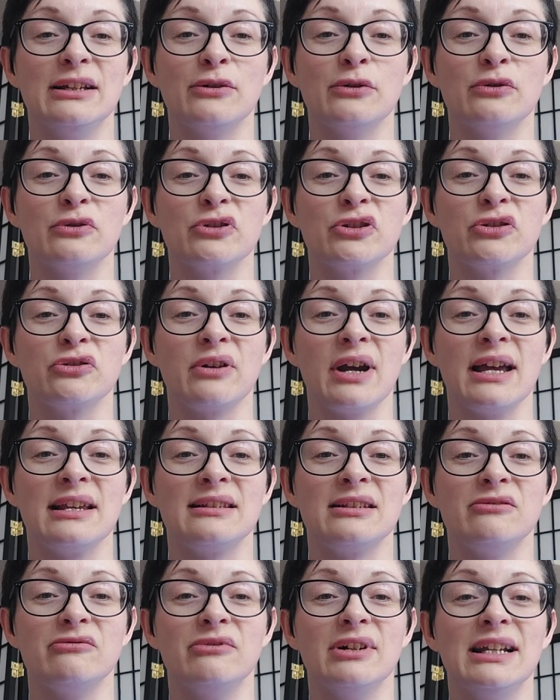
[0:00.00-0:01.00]
cause
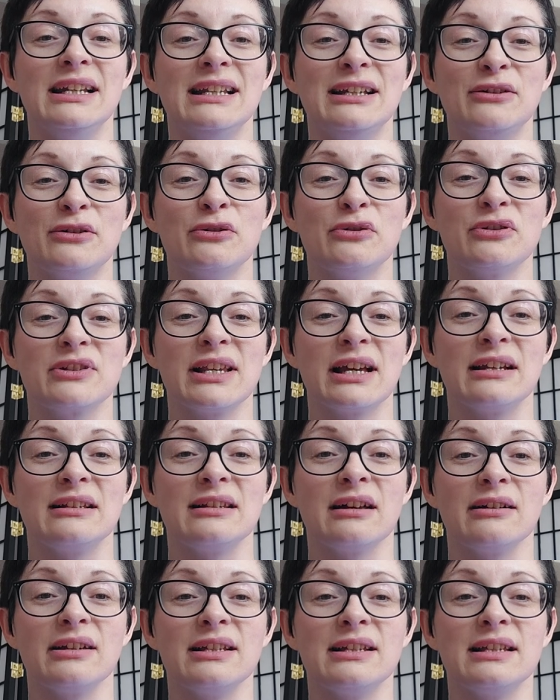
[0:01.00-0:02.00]
stress and really cause
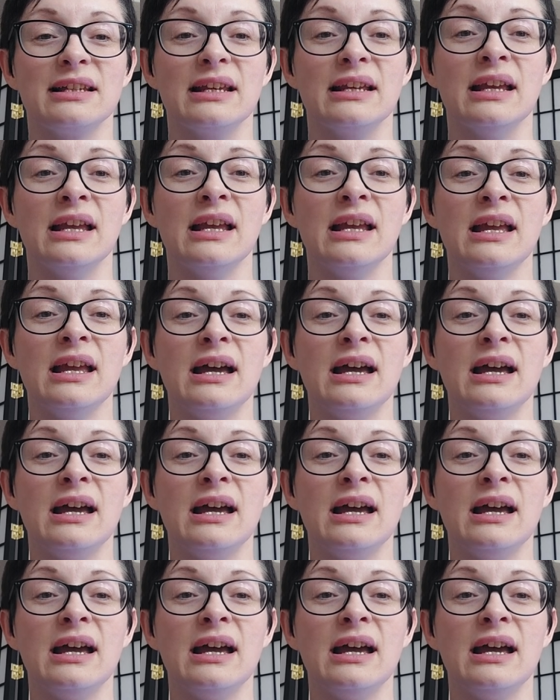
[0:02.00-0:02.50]
anxiety.